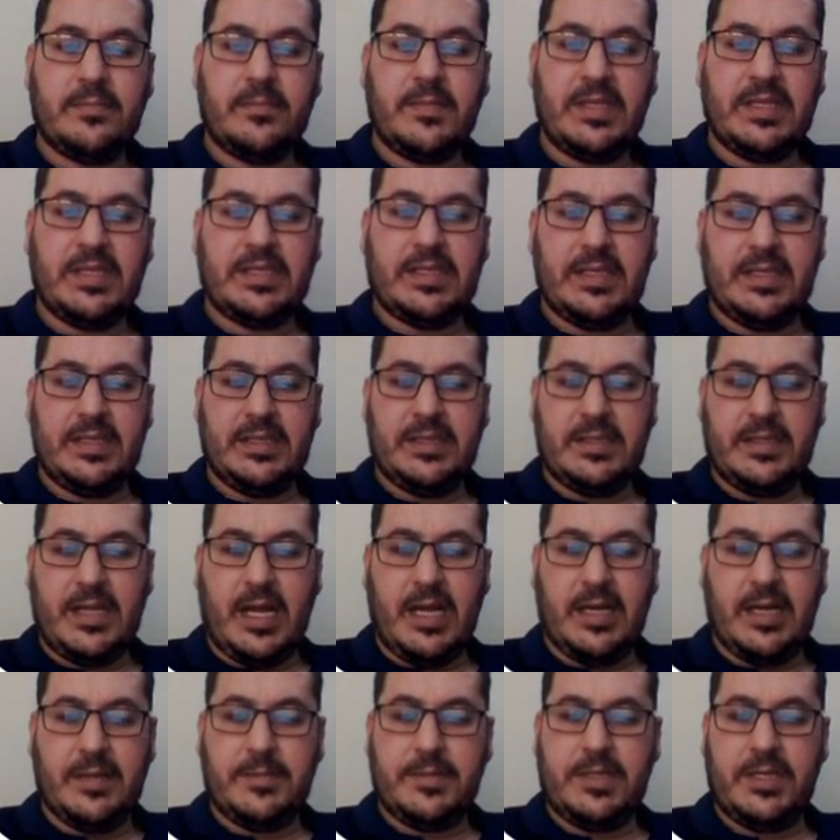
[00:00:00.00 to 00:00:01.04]
This is
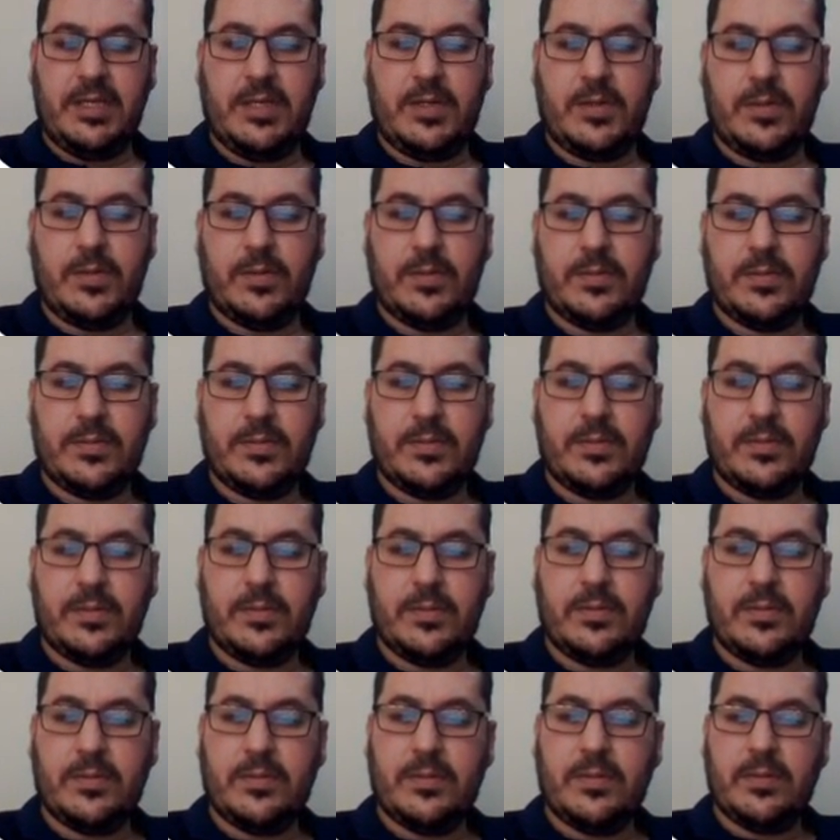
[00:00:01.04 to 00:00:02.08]
type 0
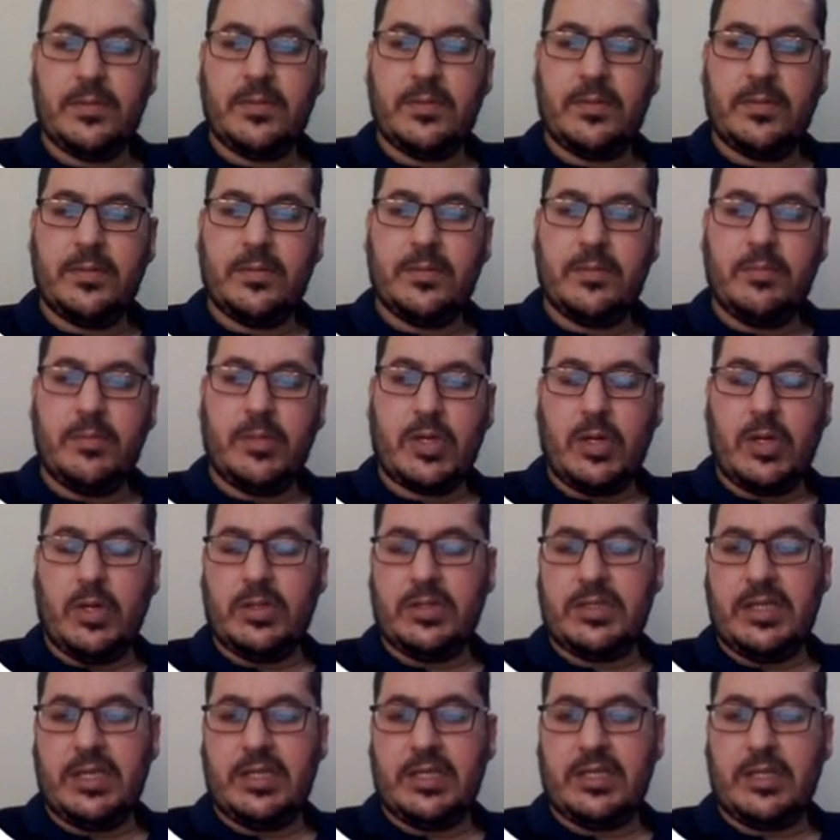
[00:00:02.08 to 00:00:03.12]

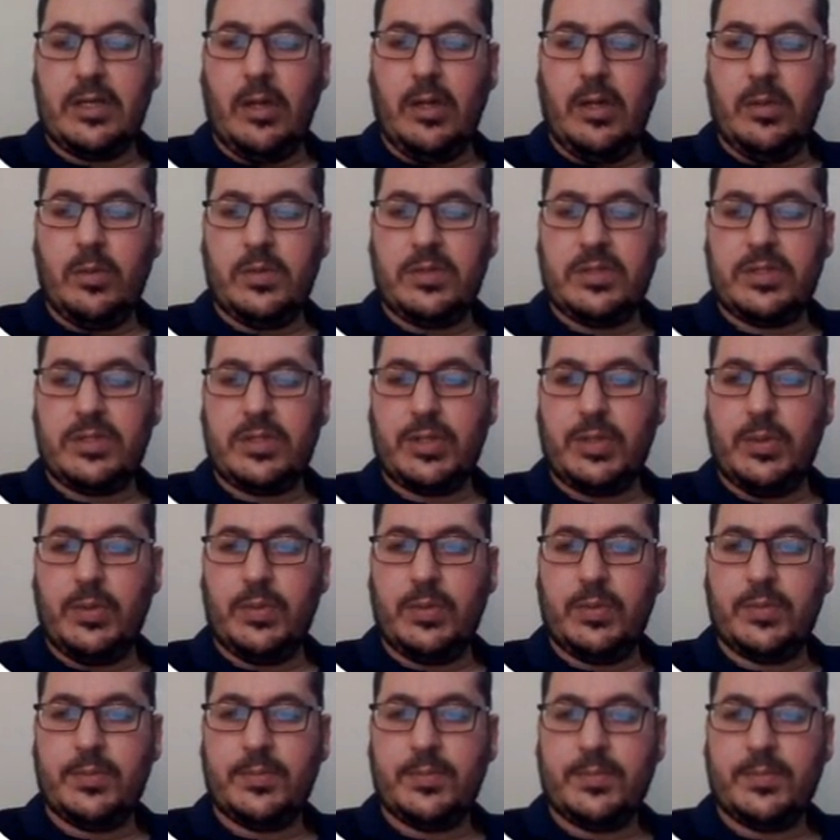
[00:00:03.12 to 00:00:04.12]
because it's always true.